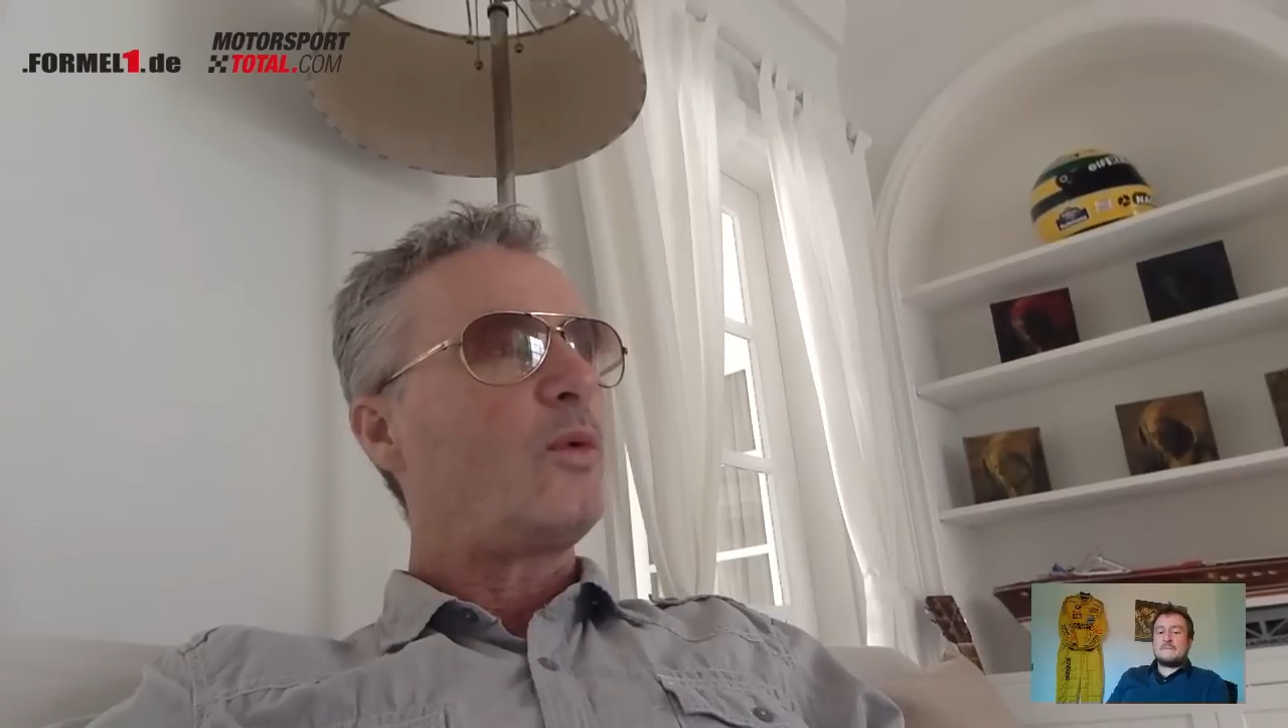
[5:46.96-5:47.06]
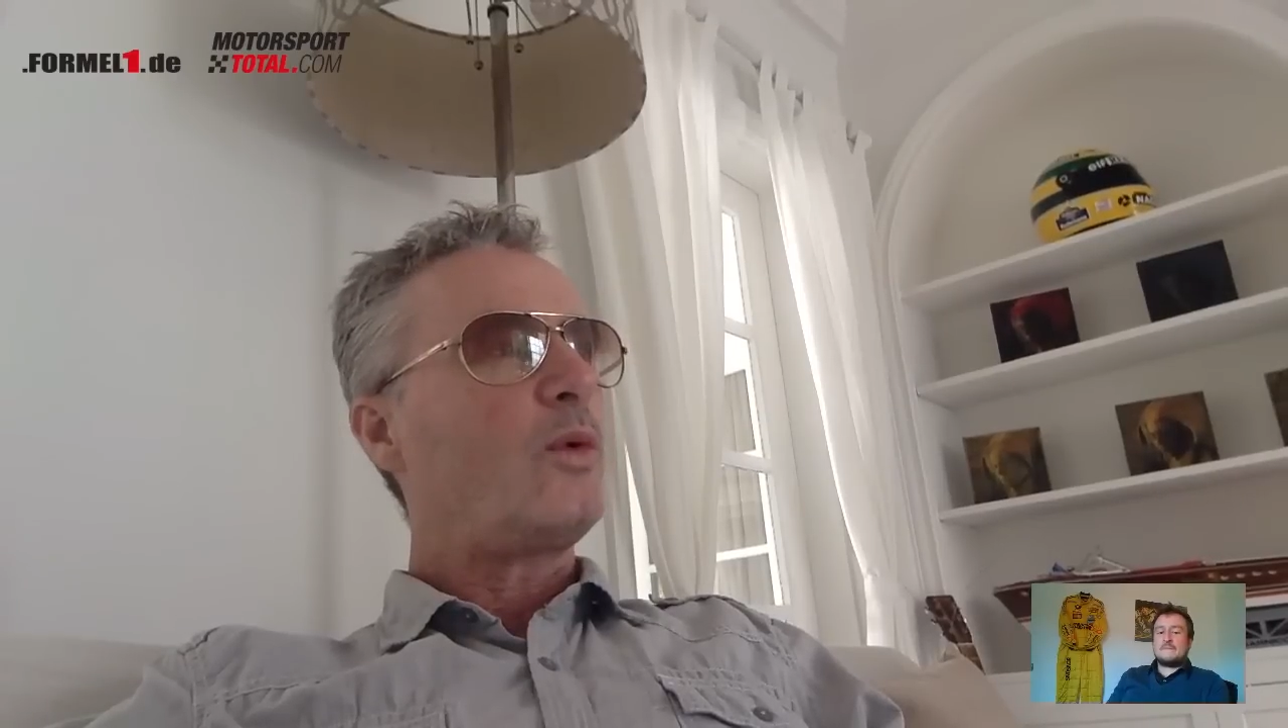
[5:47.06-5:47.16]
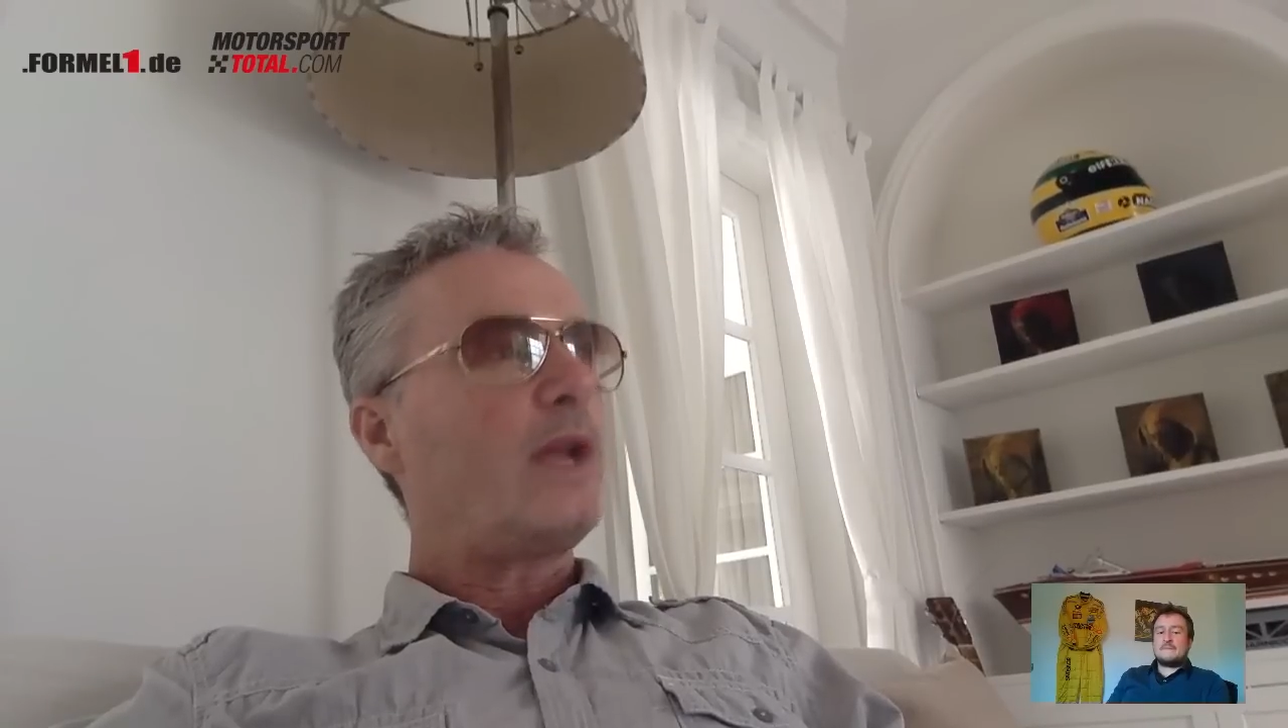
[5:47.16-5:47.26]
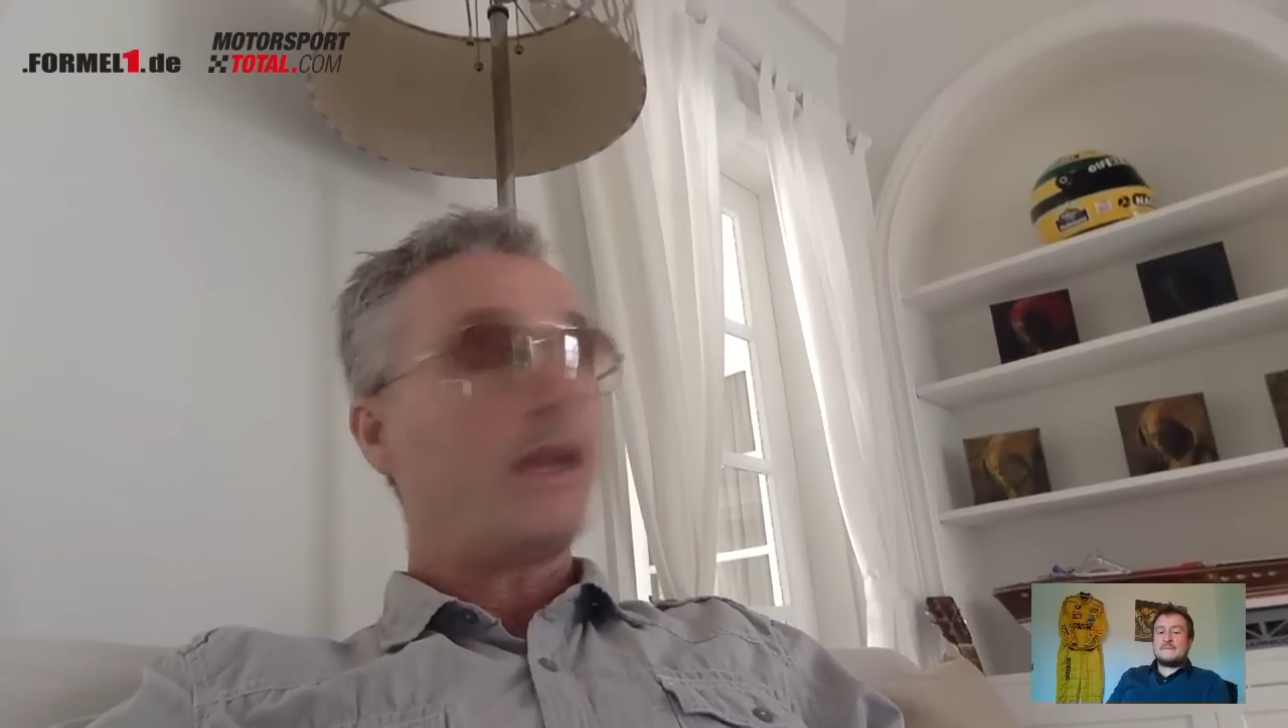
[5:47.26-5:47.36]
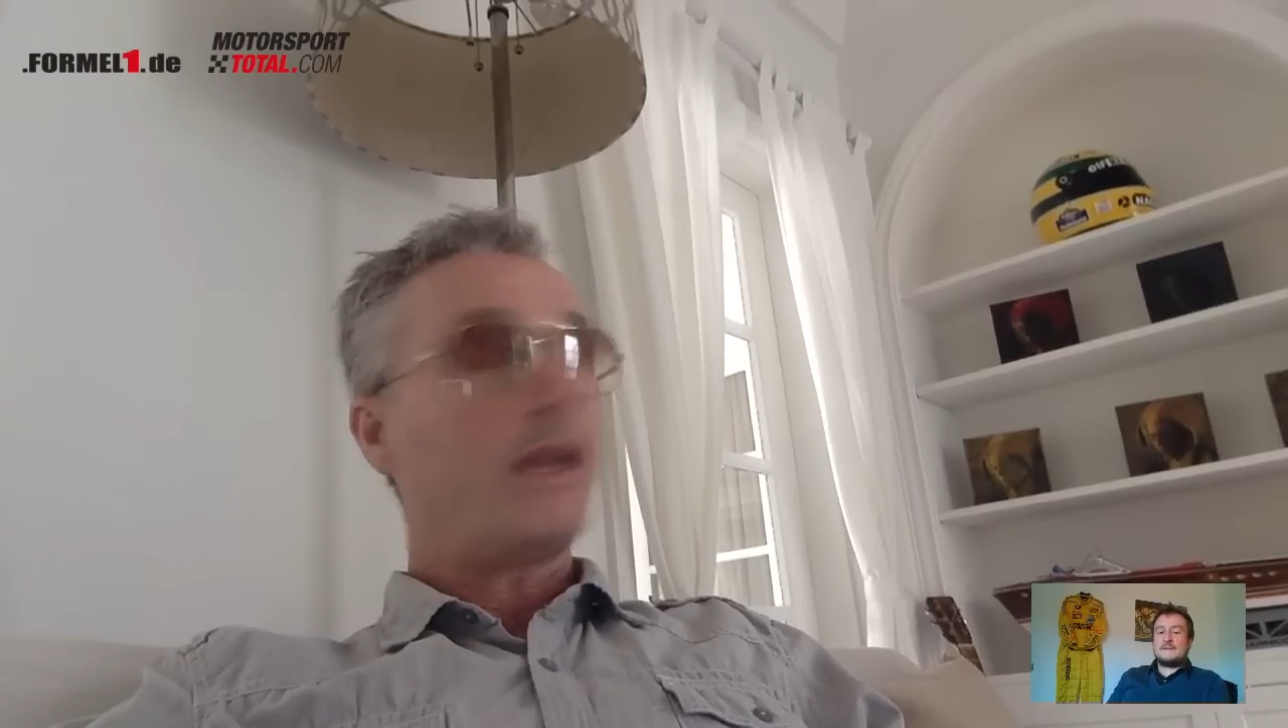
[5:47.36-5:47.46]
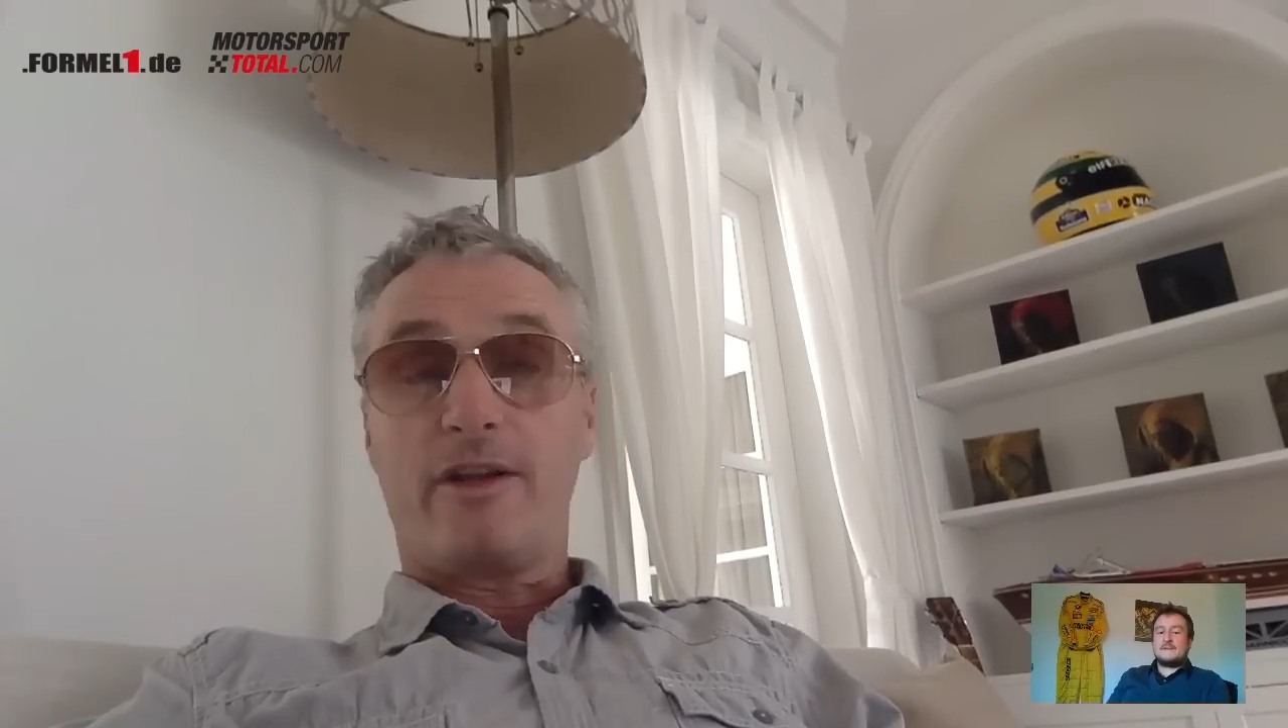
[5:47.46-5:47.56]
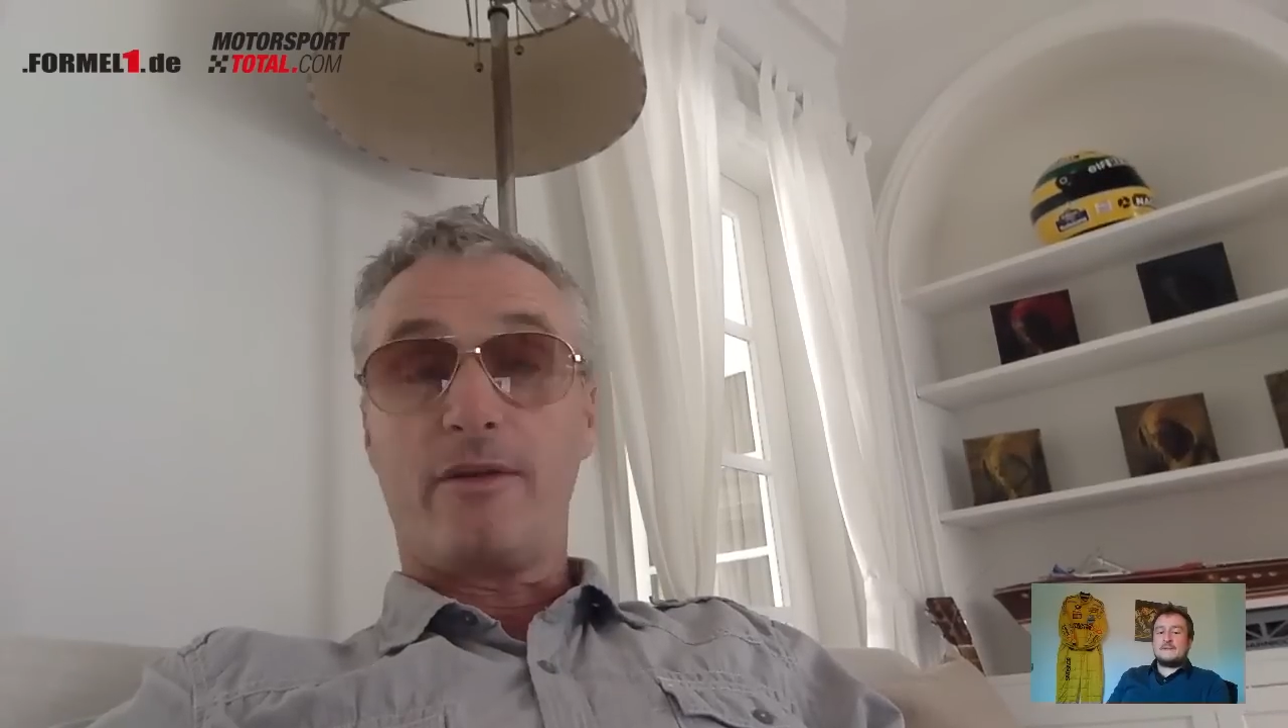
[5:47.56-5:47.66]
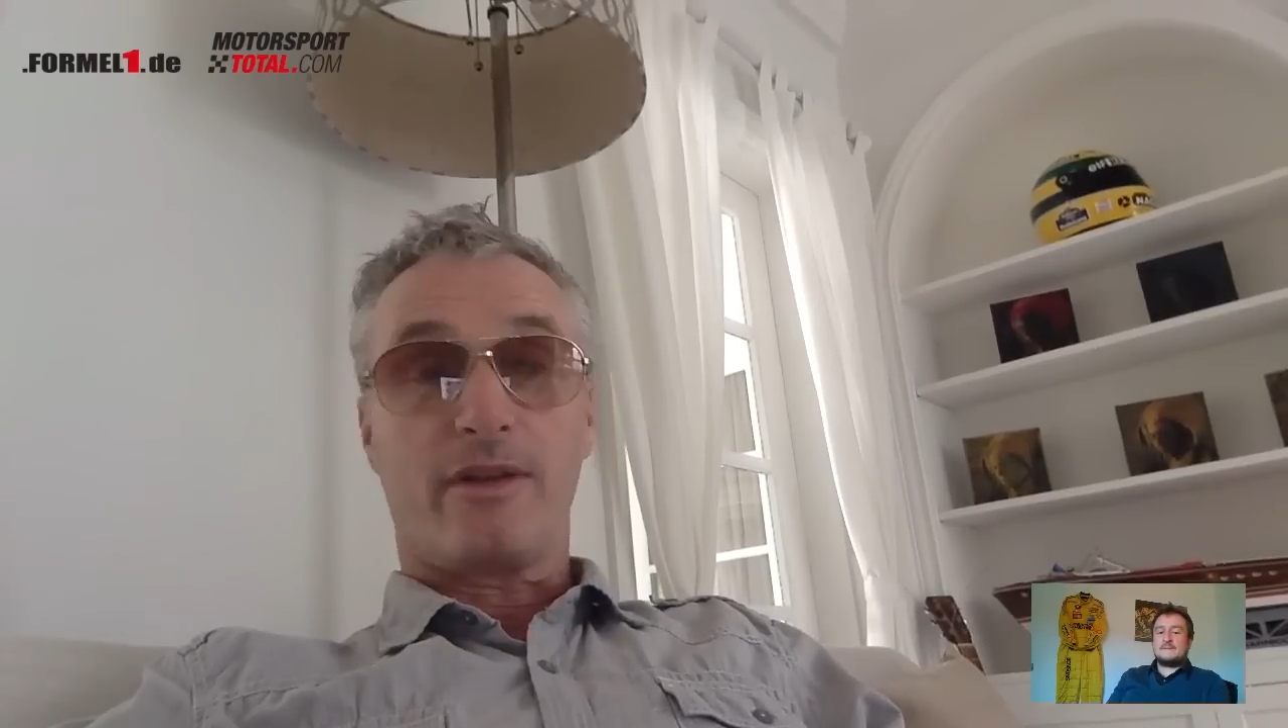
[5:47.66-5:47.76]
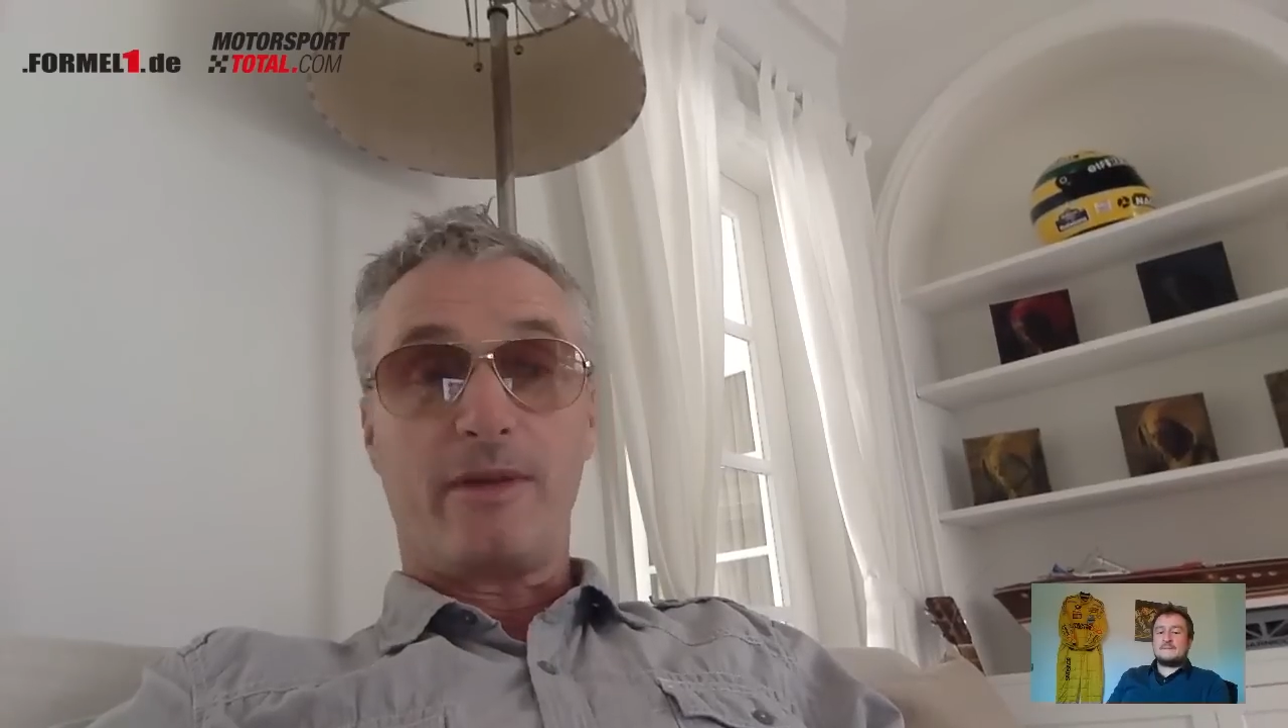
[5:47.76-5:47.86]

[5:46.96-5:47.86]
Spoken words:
Well, I agree with him.